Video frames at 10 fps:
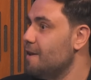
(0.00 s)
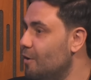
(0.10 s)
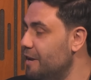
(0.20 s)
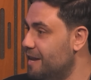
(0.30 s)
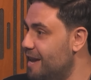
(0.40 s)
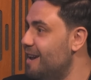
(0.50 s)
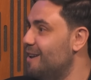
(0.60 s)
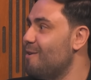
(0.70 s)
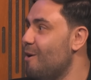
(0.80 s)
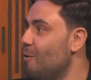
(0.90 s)
Kind of kick
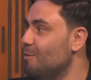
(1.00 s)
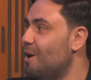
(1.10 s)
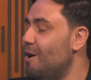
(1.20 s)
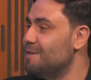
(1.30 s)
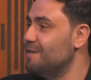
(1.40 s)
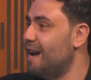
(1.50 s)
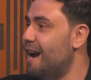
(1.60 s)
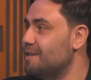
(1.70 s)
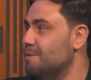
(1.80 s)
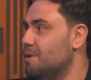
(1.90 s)
your own thoughts into
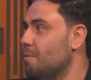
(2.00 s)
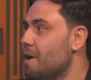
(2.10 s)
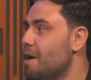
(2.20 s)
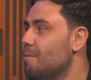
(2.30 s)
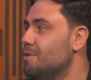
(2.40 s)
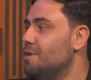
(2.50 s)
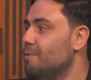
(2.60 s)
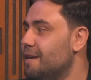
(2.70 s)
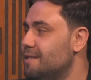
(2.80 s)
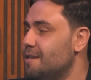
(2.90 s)
action. So as
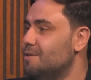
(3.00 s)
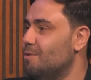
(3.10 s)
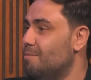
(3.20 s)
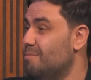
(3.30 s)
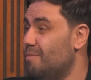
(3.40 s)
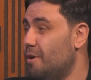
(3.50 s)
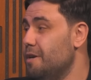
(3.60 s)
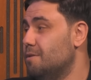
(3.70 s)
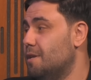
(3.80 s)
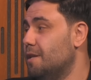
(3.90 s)
soon as I says something I
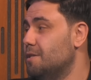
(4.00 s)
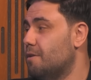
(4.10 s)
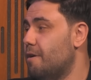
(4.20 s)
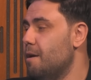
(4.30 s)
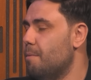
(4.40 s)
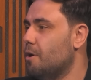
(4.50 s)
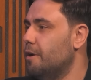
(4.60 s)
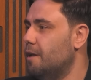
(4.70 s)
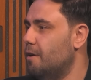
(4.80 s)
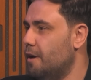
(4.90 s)
used to disagree with, I
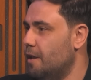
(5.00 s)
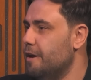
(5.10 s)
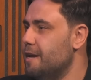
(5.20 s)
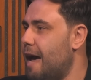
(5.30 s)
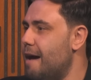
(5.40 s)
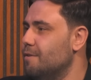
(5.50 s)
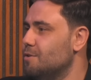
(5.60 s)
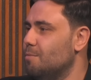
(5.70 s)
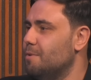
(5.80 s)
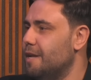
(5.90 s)
kind of I like having
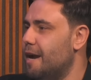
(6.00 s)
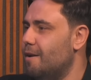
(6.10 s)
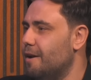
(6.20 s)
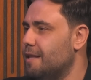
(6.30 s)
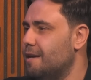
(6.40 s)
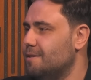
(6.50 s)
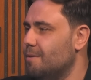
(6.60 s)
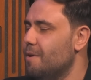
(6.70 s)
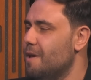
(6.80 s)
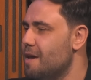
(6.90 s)
someone there like that.
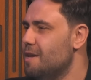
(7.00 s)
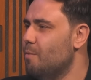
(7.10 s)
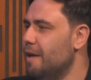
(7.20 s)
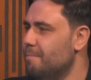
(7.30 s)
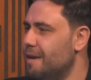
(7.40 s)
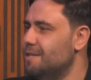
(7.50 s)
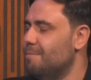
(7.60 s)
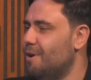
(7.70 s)
So you will miss him